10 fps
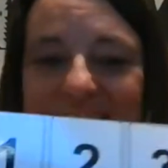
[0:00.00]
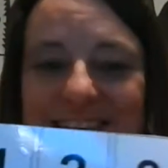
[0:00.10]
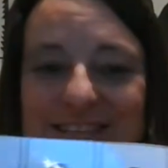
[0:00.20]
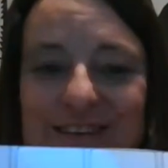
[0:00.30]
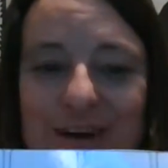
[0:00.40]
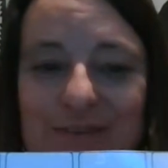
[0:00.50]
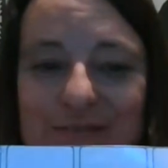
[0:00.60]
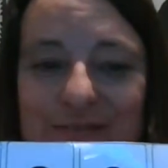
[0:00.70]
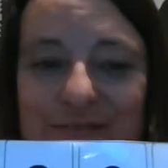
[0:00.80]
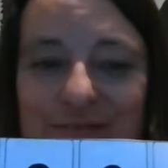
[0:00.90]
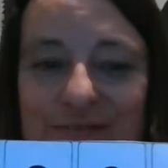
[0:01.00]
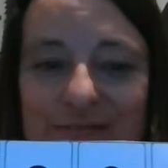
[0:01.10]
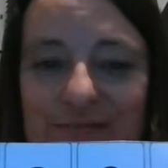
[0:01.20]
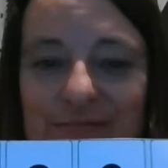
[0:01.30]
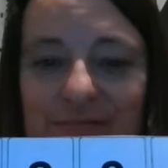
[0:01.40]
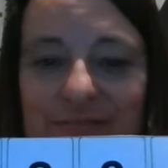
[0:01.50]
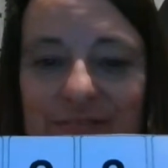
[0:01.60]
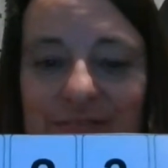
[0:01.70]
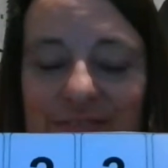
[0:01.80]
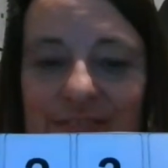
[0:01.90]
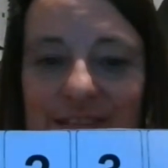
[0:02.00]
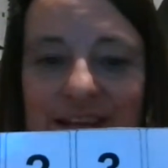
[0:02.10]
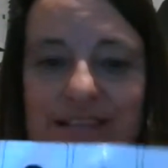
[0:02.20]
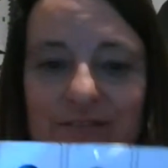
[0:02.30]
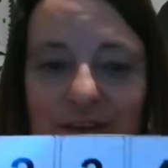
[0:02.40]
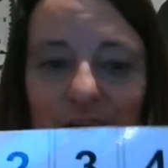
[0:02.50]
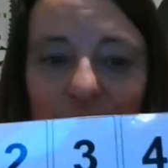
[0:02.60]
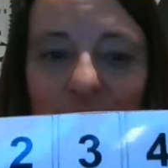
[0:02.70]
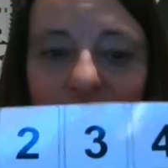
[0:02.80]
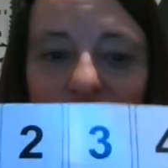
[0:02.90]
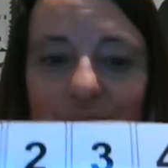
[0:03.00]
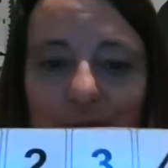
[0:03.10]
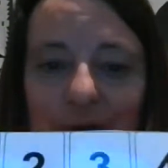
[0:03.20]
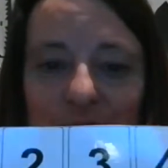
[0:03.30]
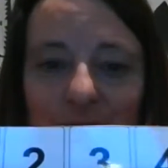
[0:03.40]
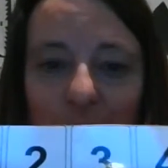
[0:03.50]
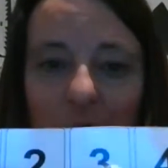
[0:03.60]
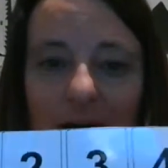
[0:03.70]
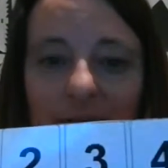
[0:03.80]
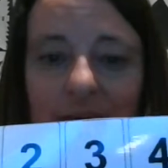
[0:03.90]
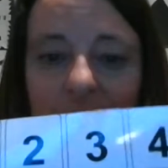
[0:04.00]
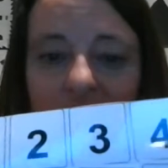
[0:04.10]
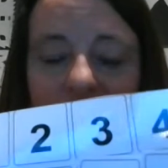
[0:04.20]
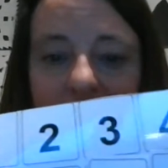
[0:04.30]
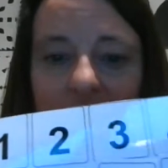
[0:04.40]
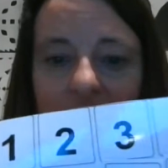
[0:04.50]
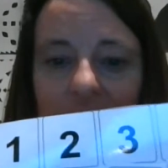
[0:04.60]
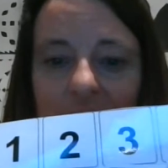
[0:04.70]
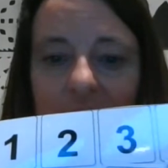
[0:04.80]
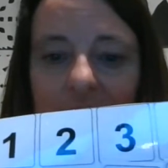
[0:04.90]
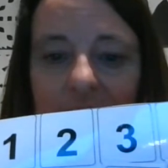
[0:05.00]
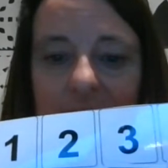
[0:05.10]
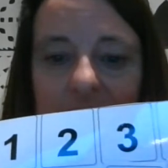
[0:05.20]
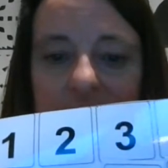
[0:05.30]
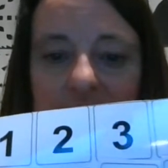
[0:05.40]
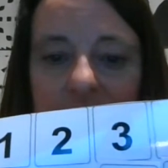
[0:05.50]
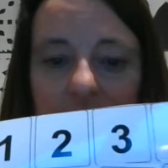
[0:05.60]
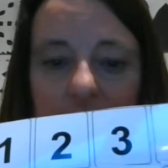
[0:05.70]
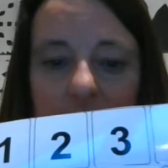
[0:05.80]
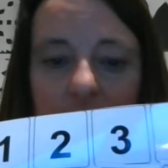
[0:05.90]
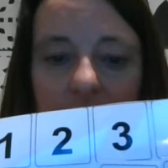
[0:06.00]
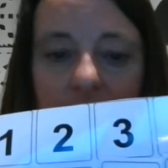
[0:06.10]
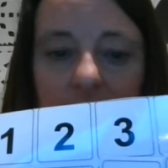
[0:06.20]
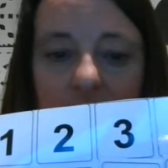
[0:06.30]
So let's have a look. Which one is number